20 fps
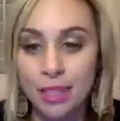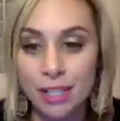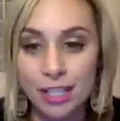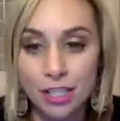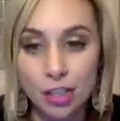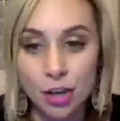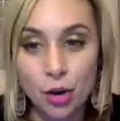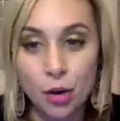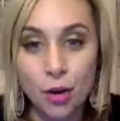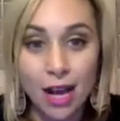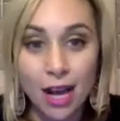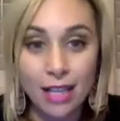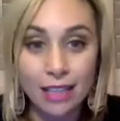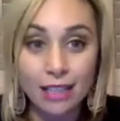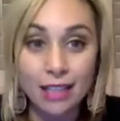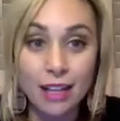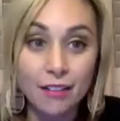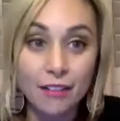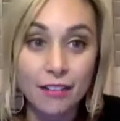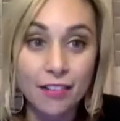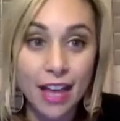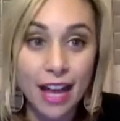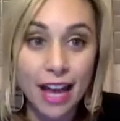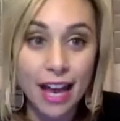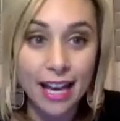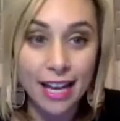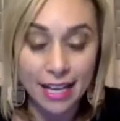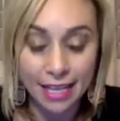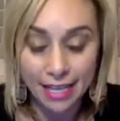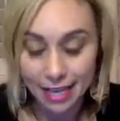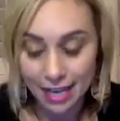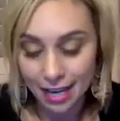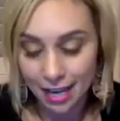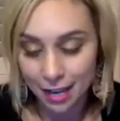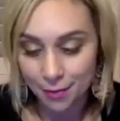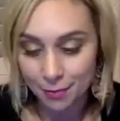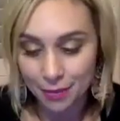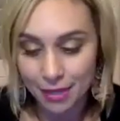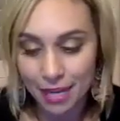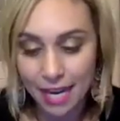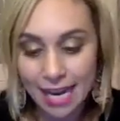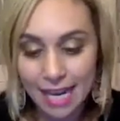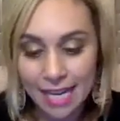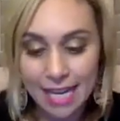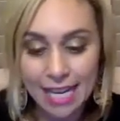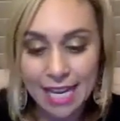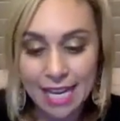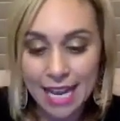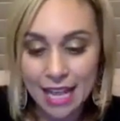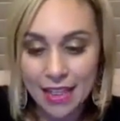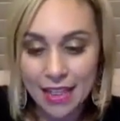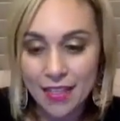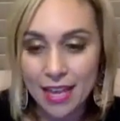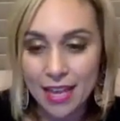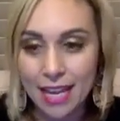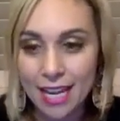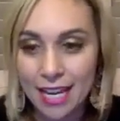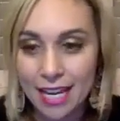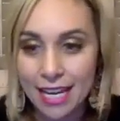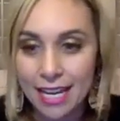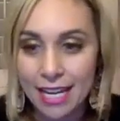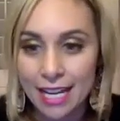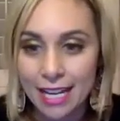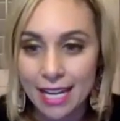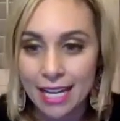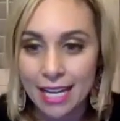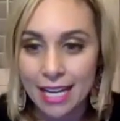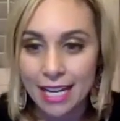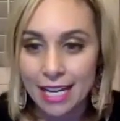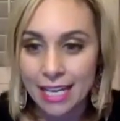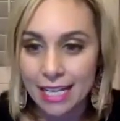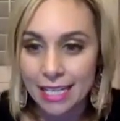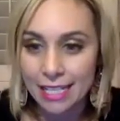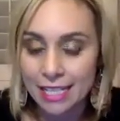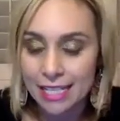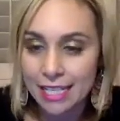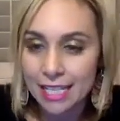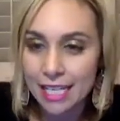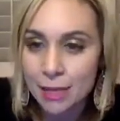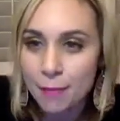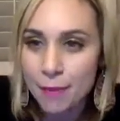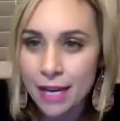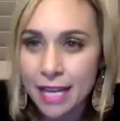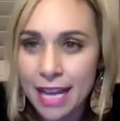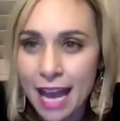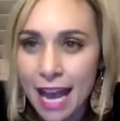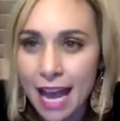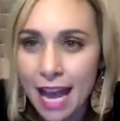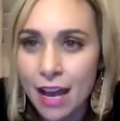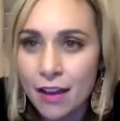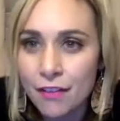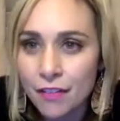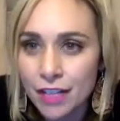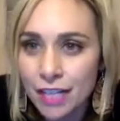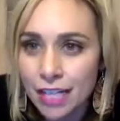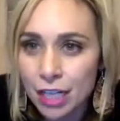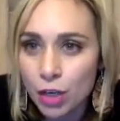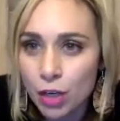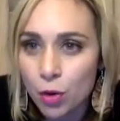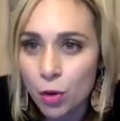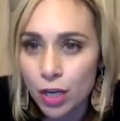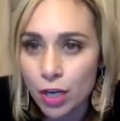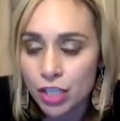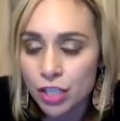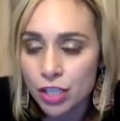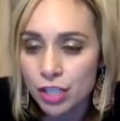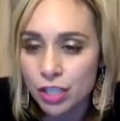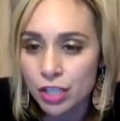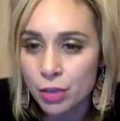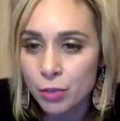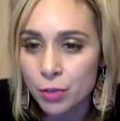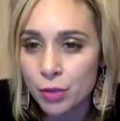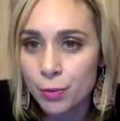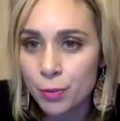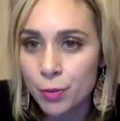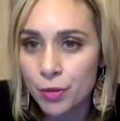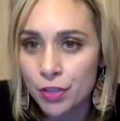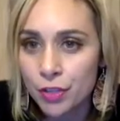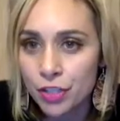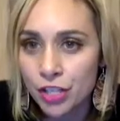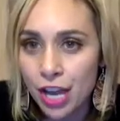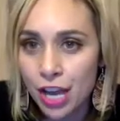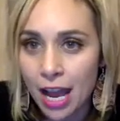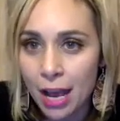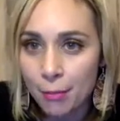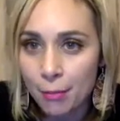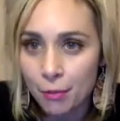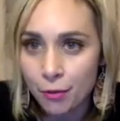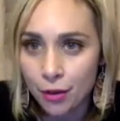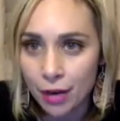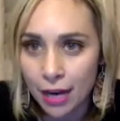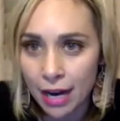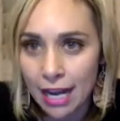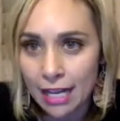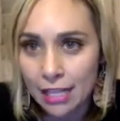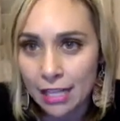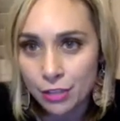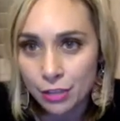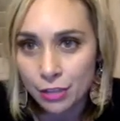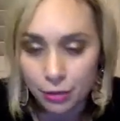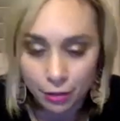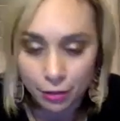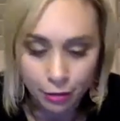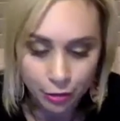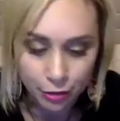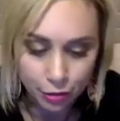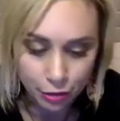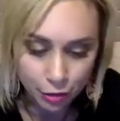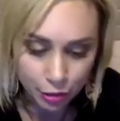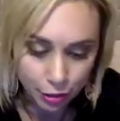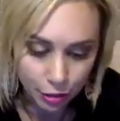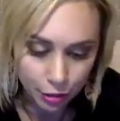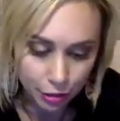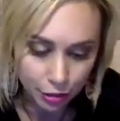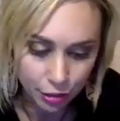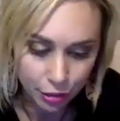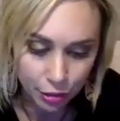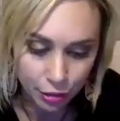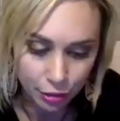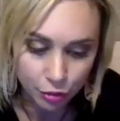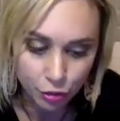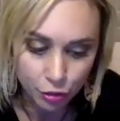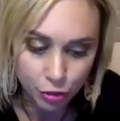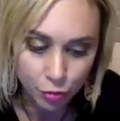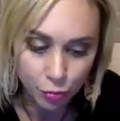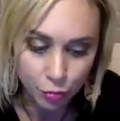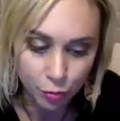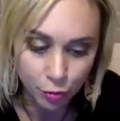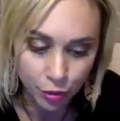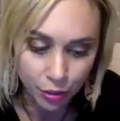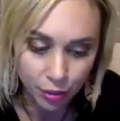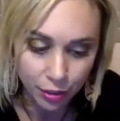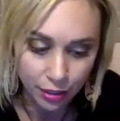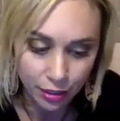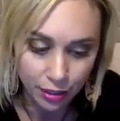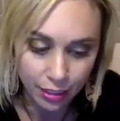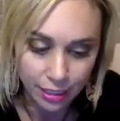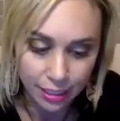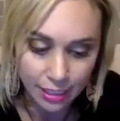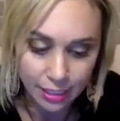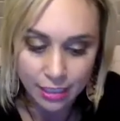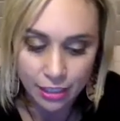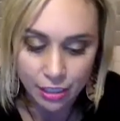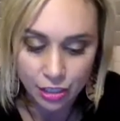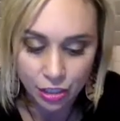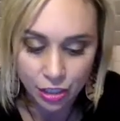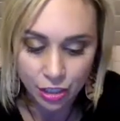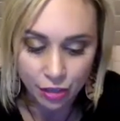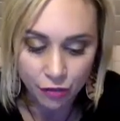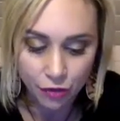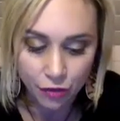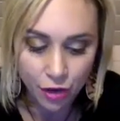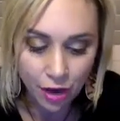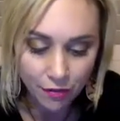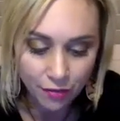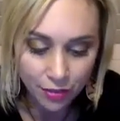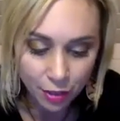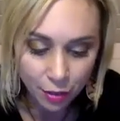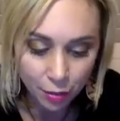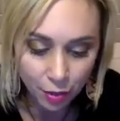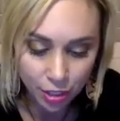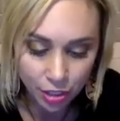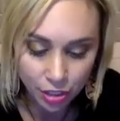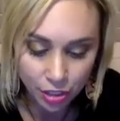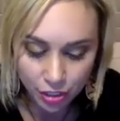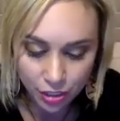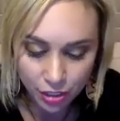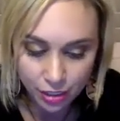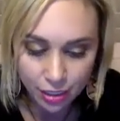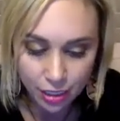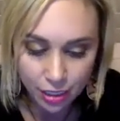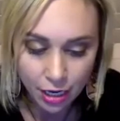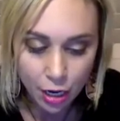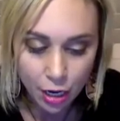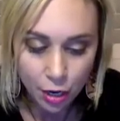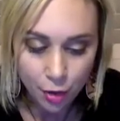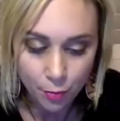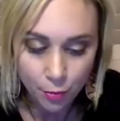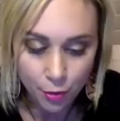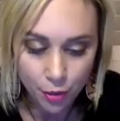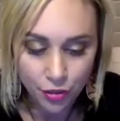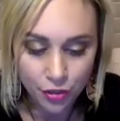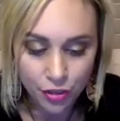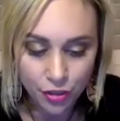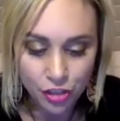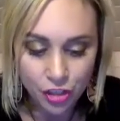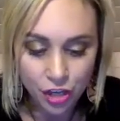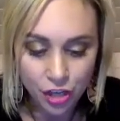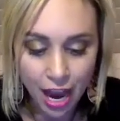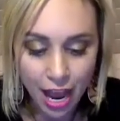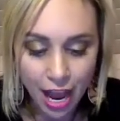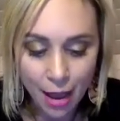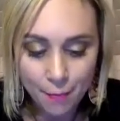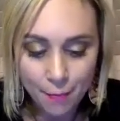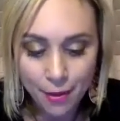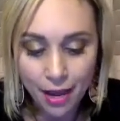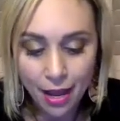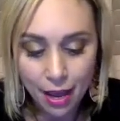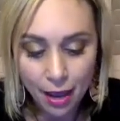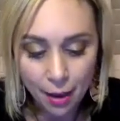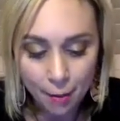so I love that, Katie. And then, does anybody have any questions you want to put in the chat before I ask her, 2 more things to share? If you have any questions, put in the chat. But